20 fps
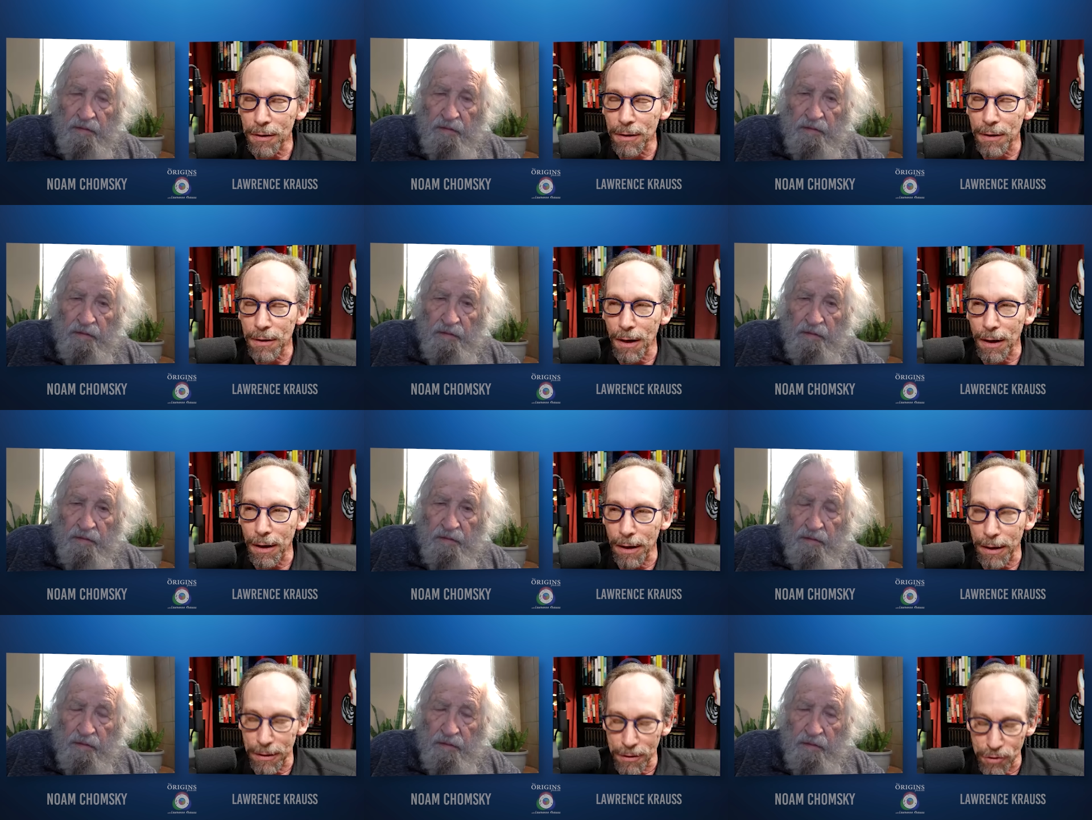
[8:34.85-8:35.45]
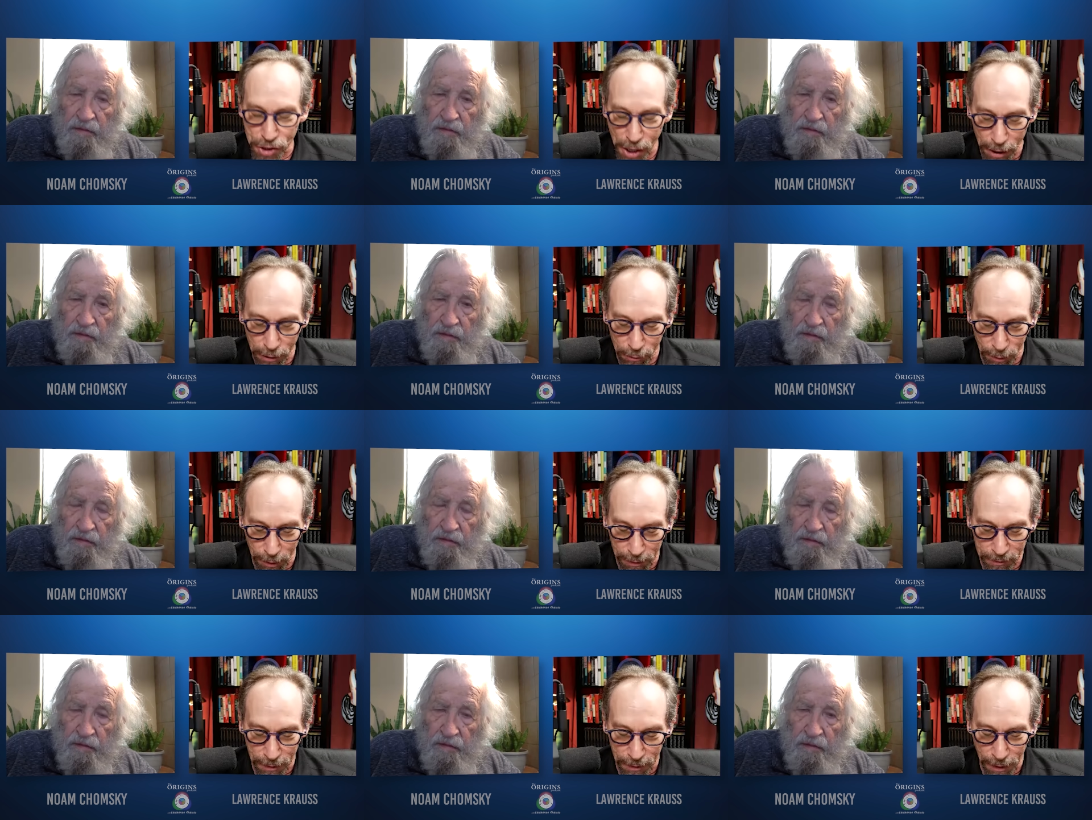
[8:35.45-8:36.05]
Speaker 1: uh, in general
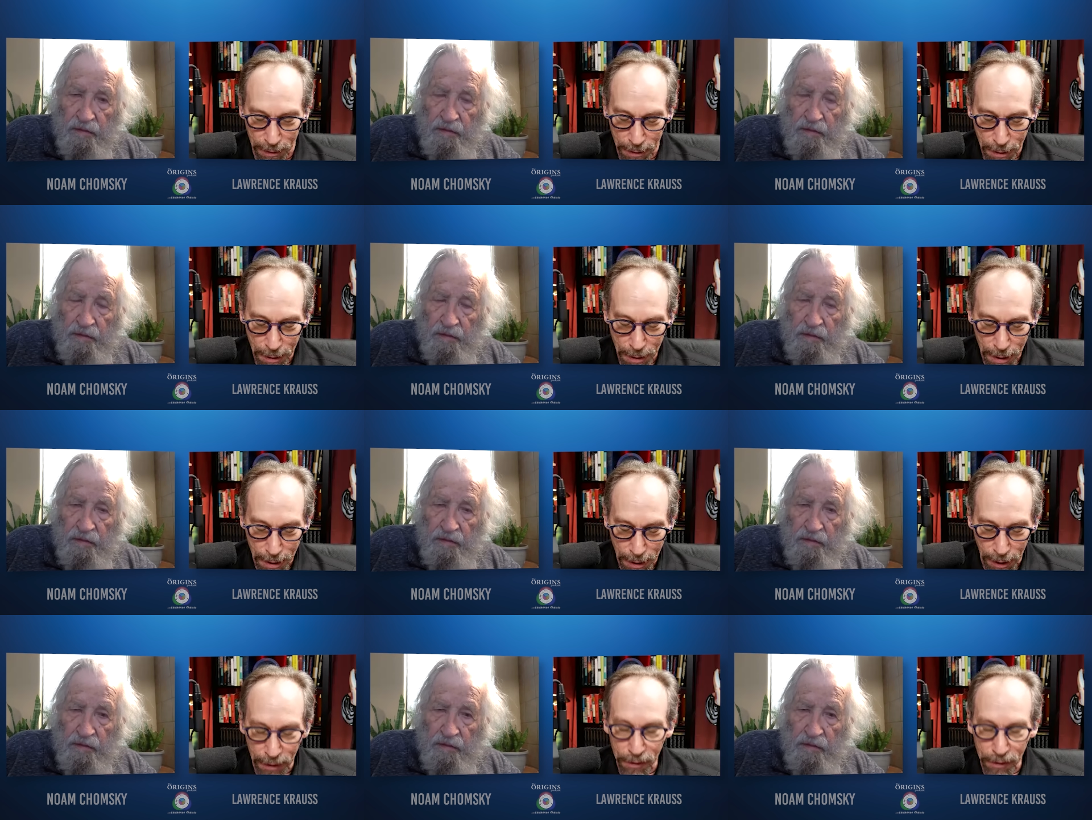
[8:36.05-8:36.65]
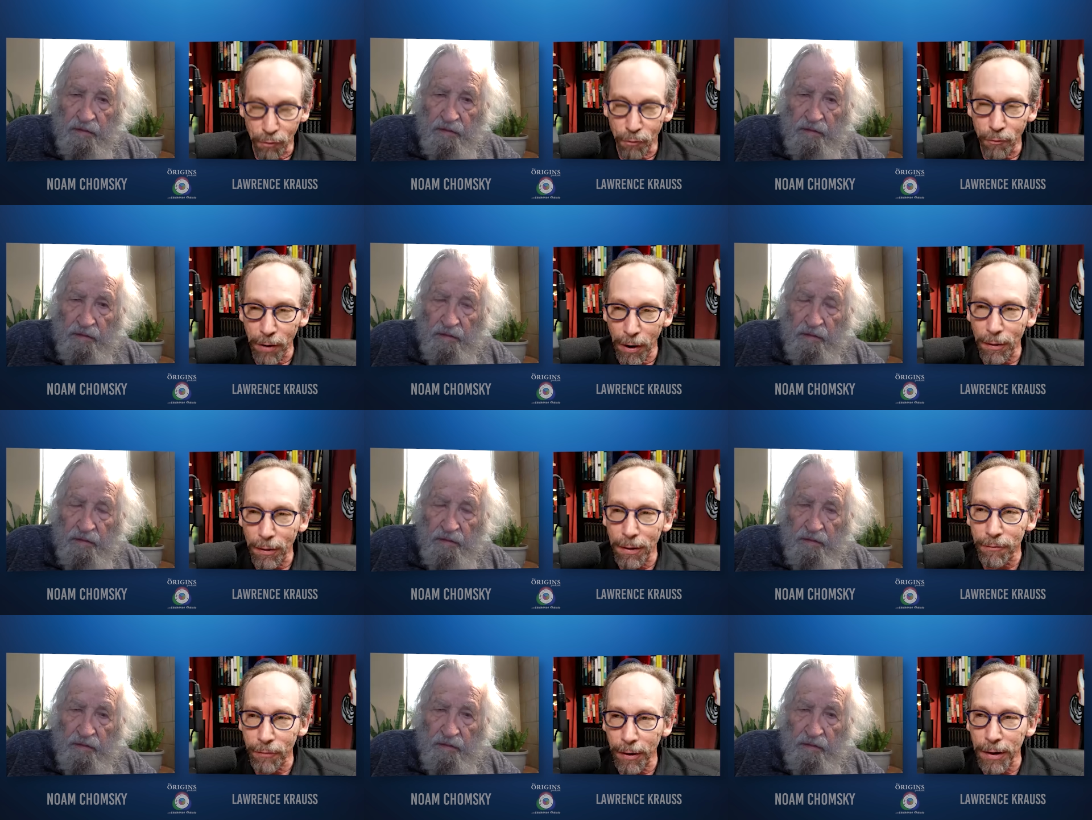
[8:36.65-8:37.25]
is that it's
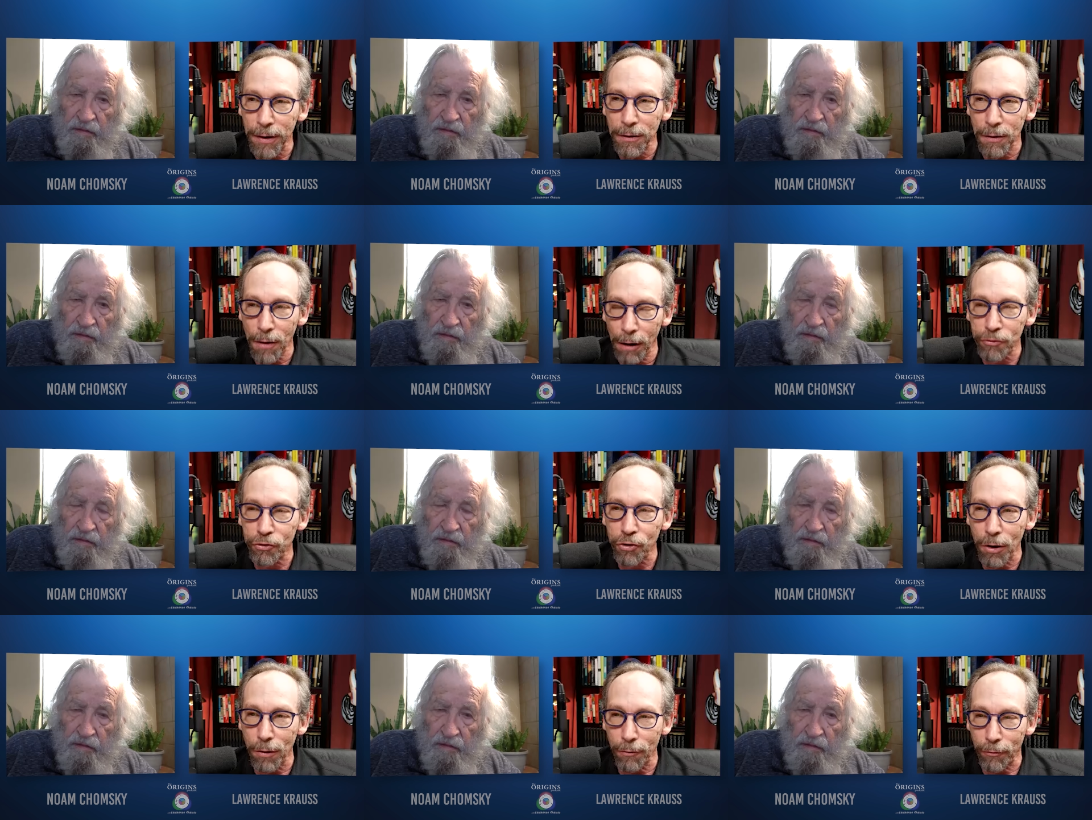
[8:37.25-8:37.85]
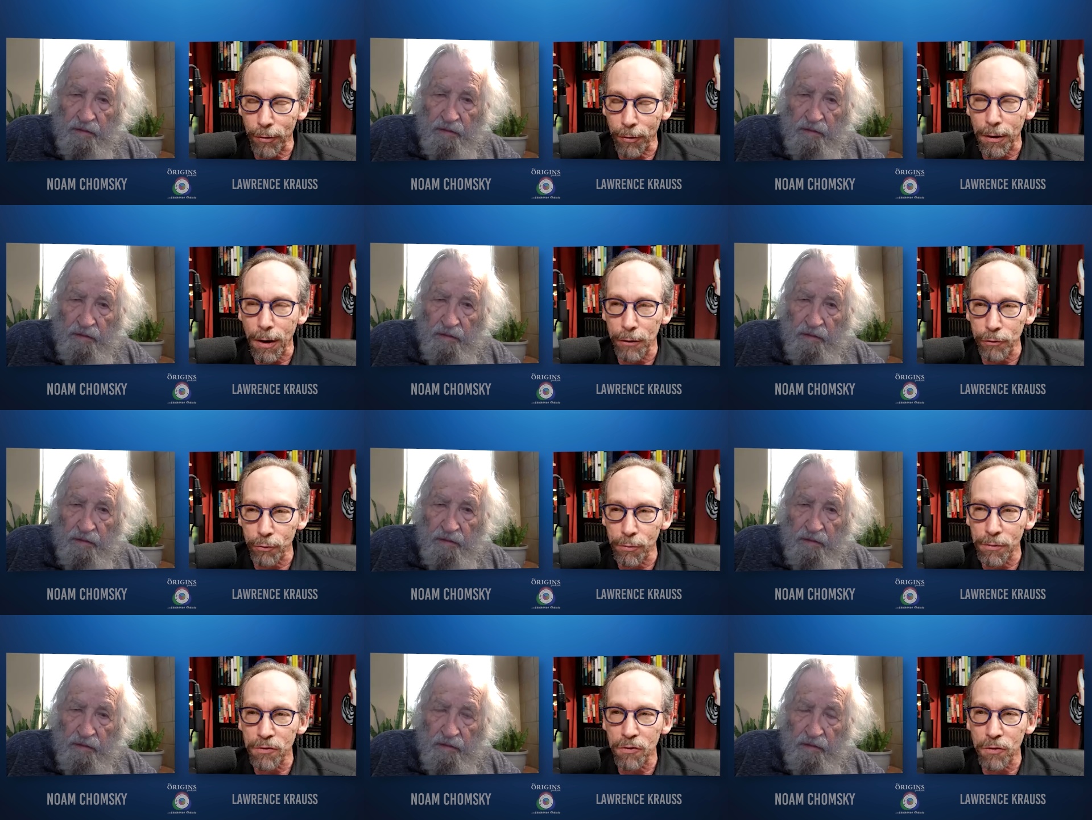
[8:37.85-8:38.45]
very, very logical for
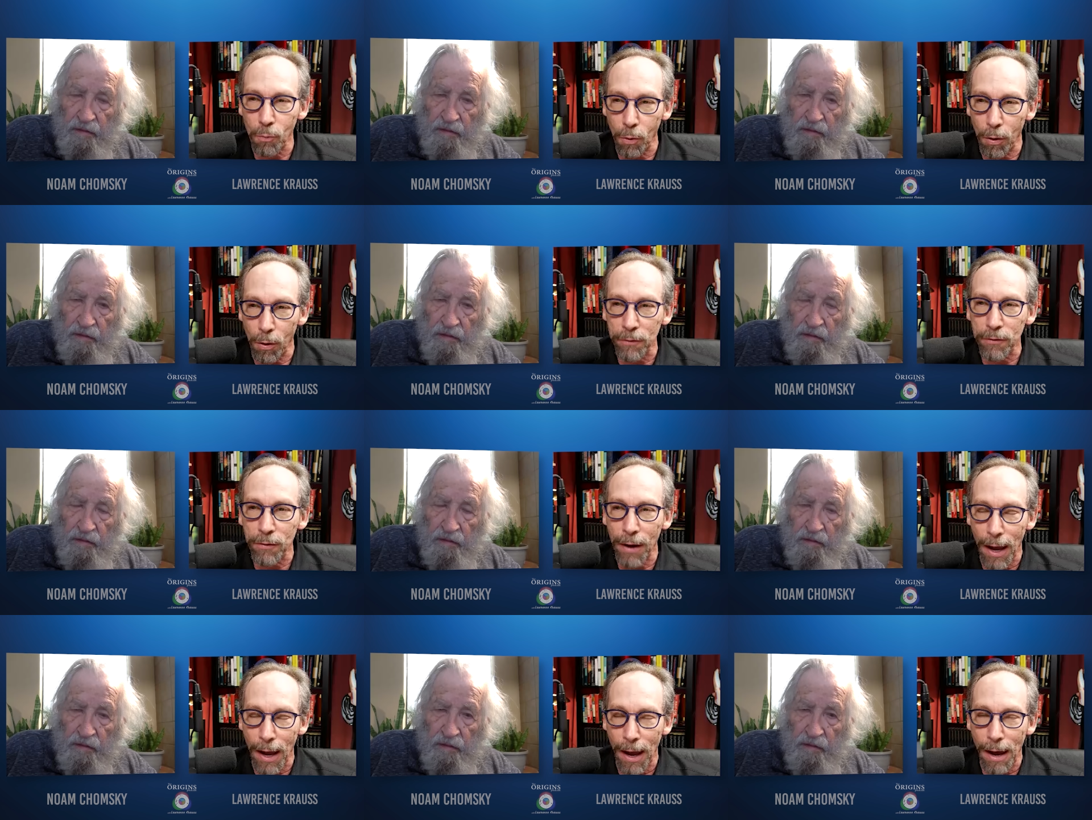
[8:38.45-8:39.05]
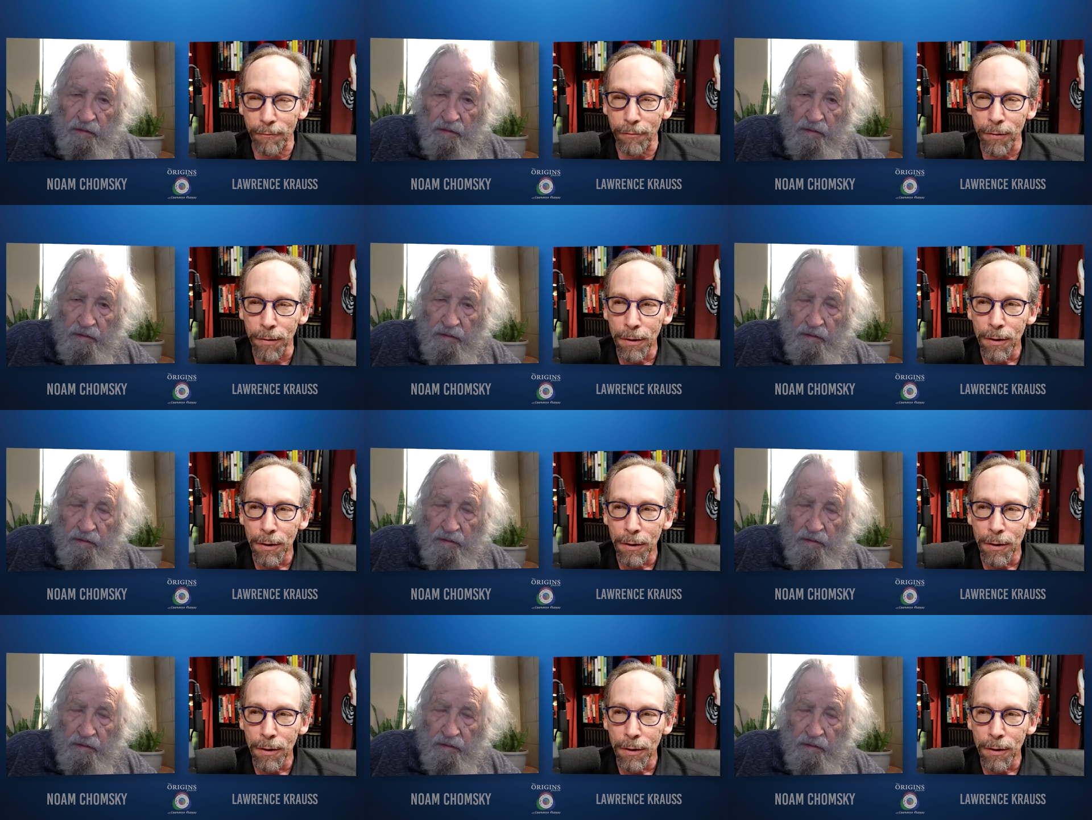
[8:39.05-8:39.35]
countries to want to have